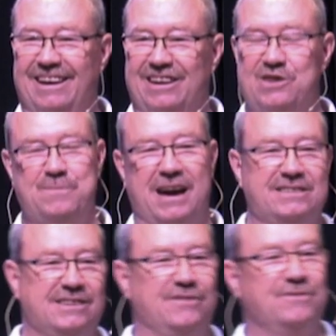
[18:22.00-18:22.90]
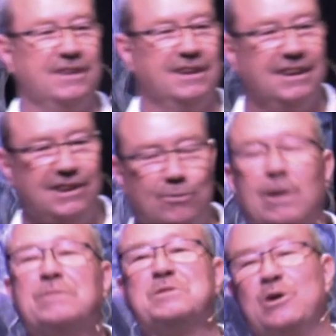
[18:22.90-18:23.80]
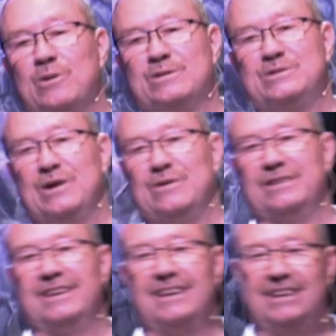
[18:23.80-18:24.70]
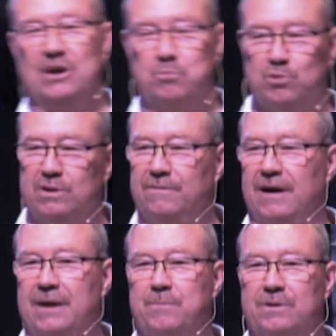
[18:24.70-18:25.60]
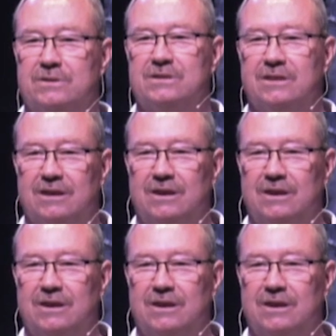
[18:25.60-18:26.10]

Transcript: Can you imagine if, you know, "Welcome to Cornerstone, you brood of vipers.